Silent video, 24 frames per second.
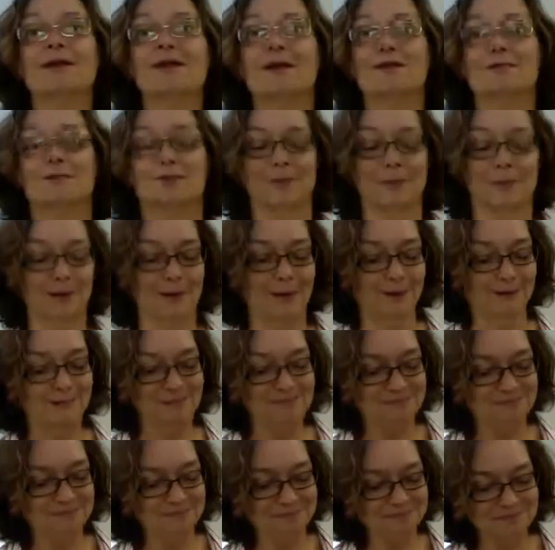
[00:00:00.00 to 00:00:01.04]
on football.
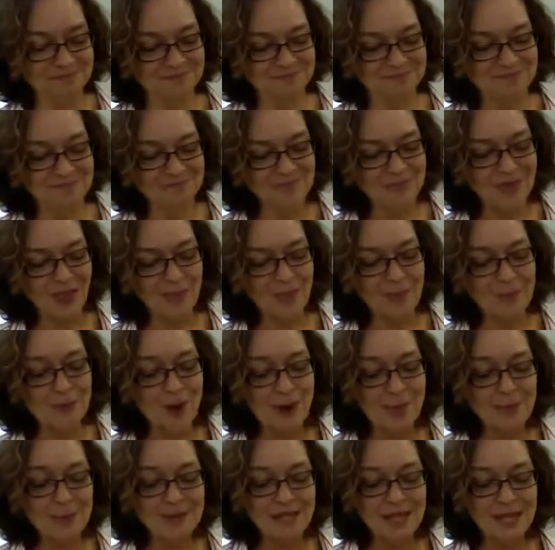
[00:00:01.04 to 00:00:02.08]
The
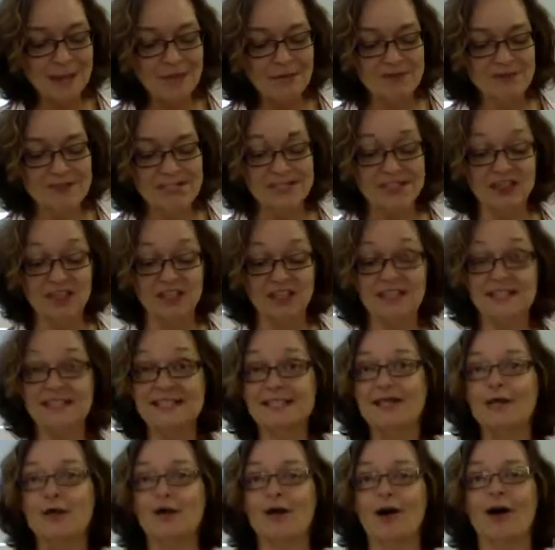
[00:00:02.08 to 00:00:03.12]
proper name of this
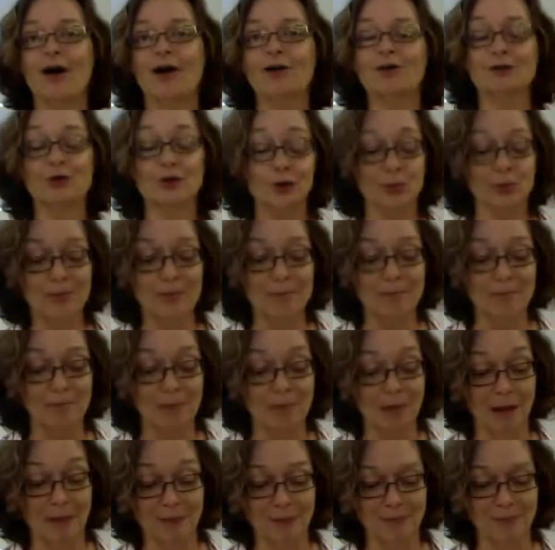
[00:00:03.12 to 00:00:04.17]
glitzy concrete
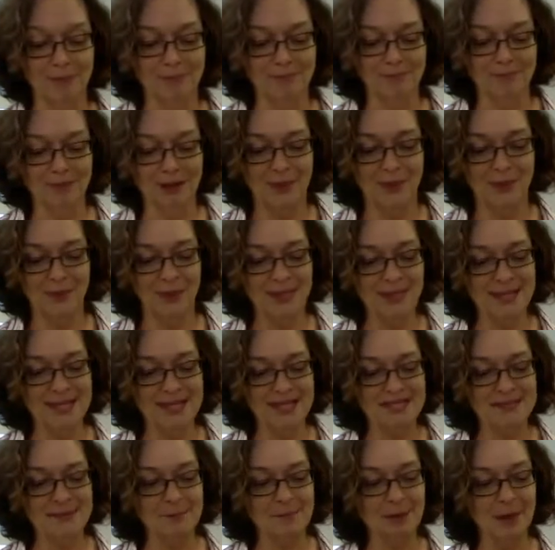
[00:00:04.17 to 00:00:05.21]
bubble, by the way,
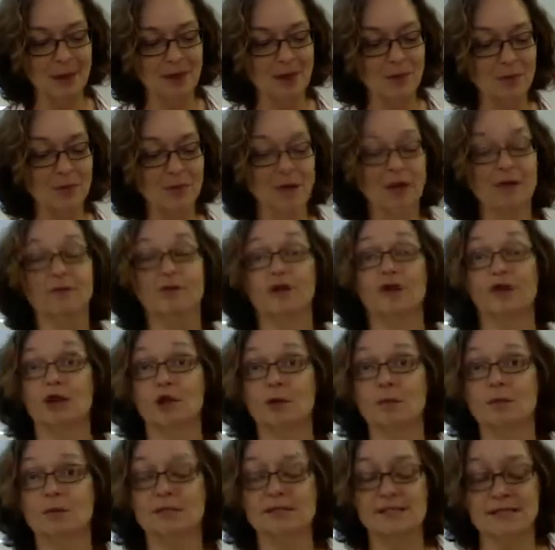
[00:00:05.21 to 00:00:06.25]
is a parable of
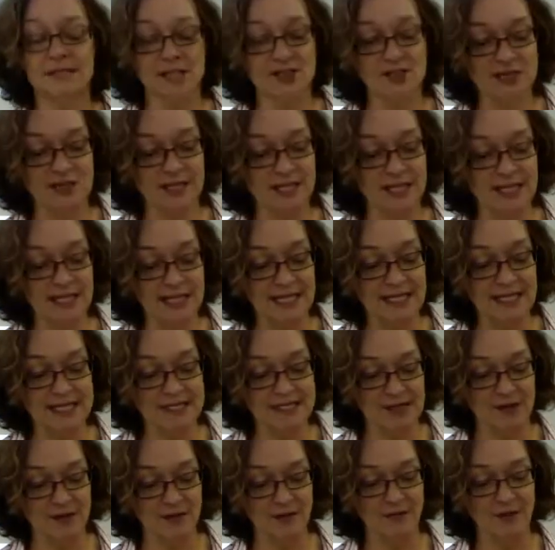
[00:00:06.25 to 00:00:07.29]
globalization in
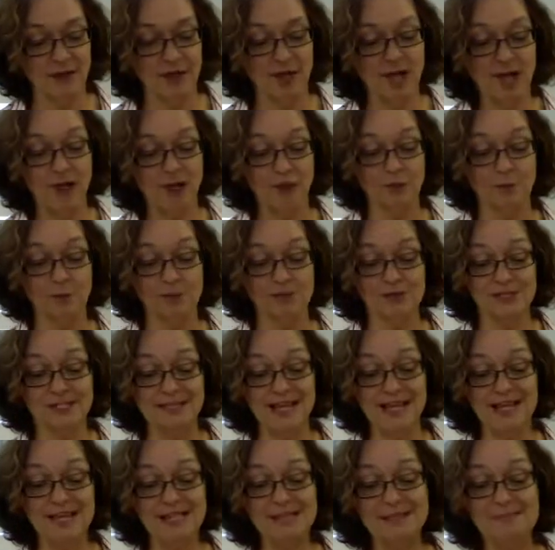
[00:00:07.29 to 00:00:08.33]
itself, the
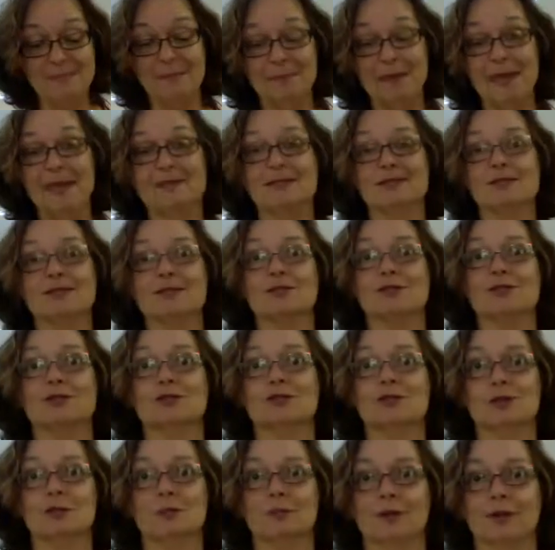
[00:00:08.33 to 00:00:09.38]
Mercedes-Benz
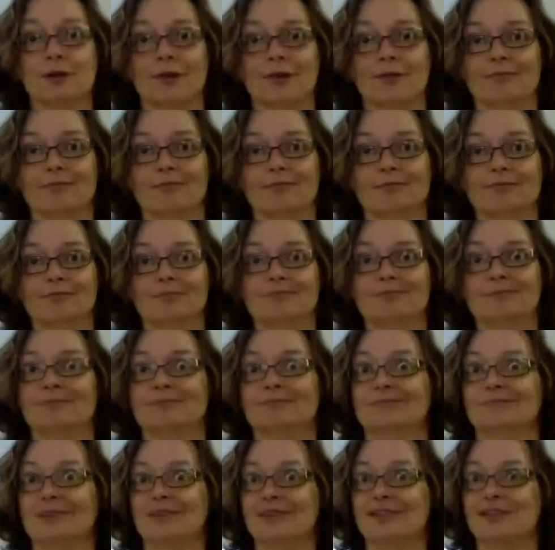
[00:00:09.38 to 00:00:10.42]
Superdome.
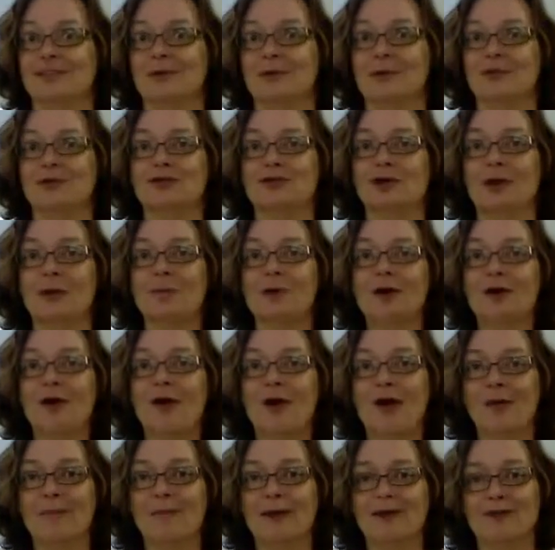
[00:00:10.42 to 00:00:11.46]
So a German
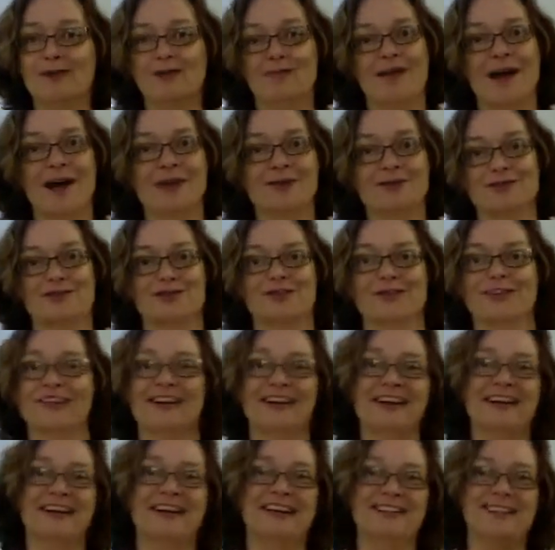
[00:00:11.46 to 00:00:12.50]
car manufacturer
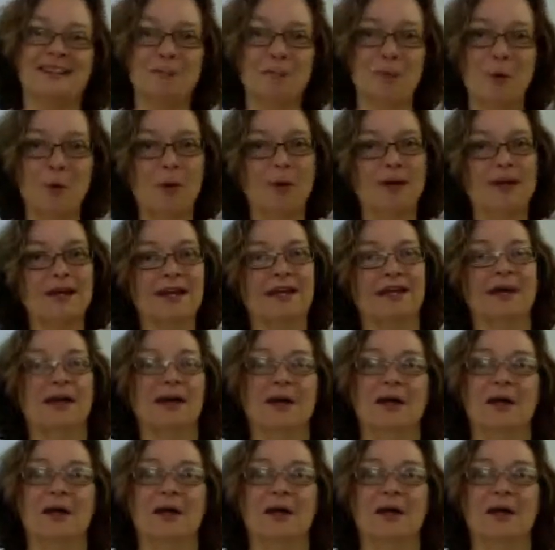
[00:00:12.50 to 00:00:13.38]
supporting